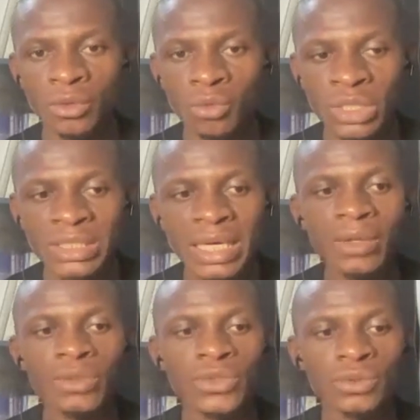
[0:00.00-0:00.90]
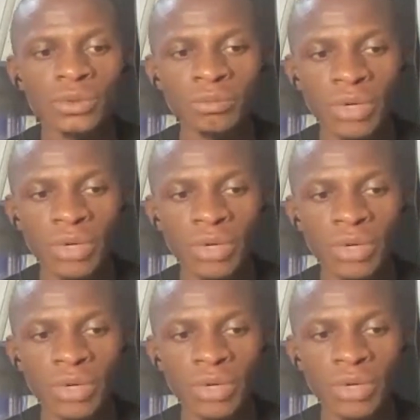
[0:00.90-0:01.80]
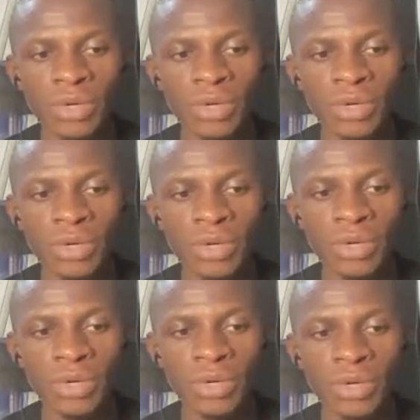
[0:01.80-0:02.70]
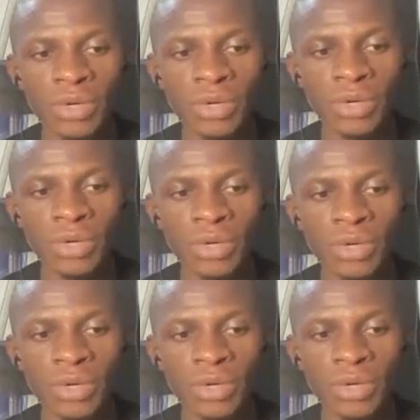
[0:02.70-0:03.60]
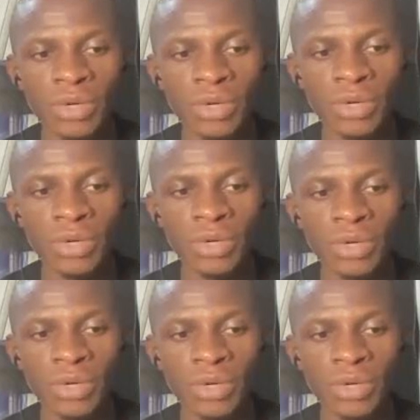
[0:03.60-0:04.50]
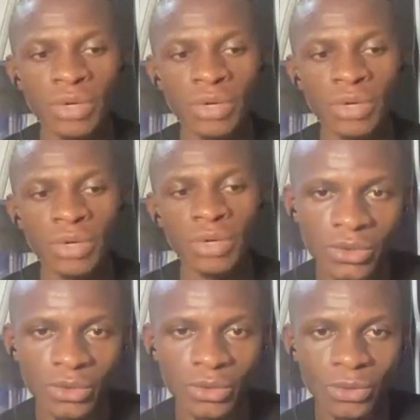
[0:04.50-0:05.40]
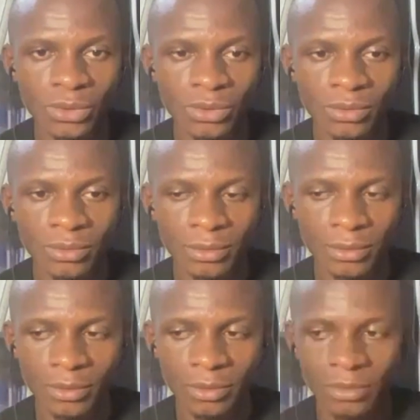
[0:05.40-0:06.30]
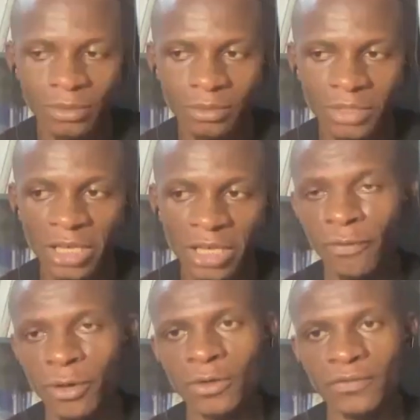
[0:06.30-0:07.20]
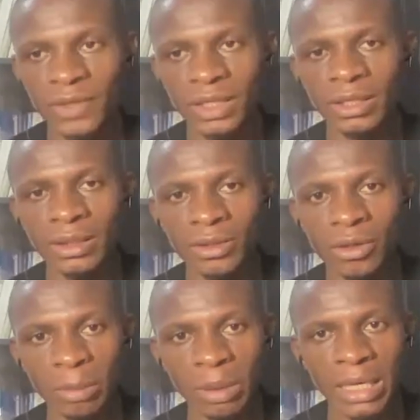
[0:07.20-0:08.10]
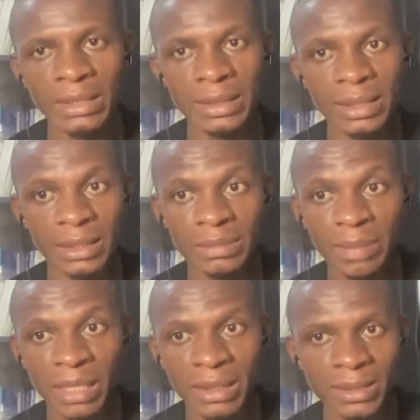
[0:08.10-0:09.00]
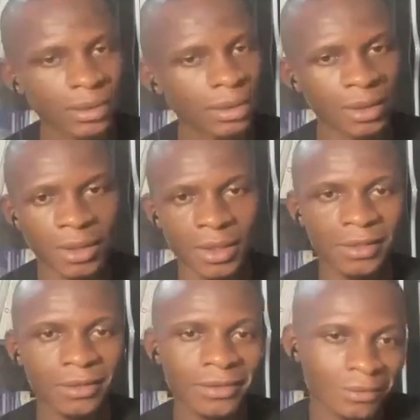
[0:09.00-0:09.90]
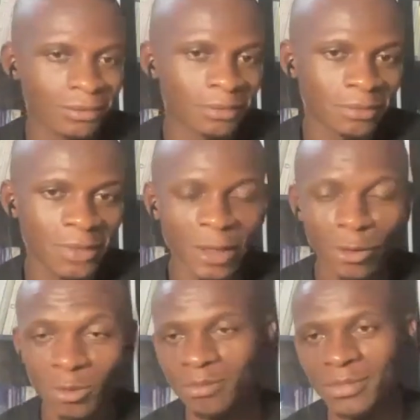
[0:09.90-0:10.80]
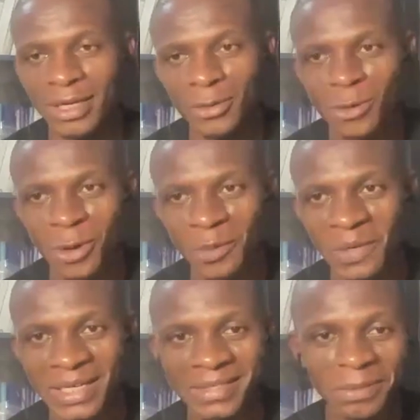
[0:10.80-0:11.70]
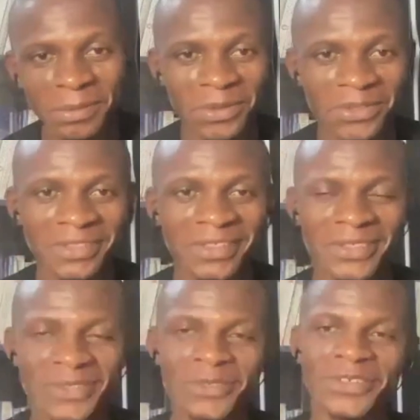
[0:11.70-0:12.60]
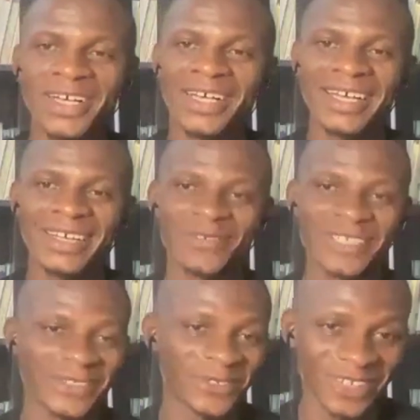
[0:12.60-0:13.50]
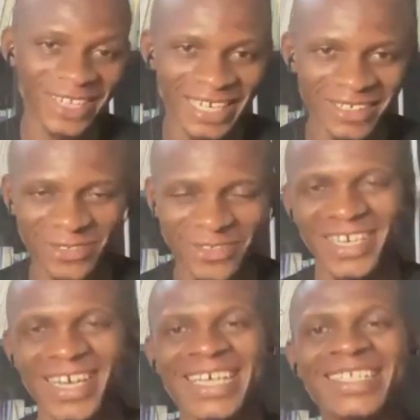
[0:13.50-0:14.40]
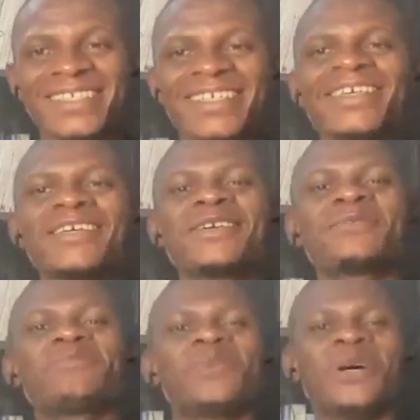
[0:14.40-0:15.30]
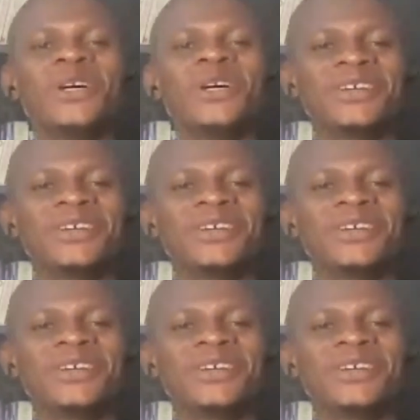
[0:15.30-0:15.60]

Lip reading: without breaking the rule. A good play here would be to involve the compliance experts. Again, I hope there are no compliance people on this call. I really don't like those guys, but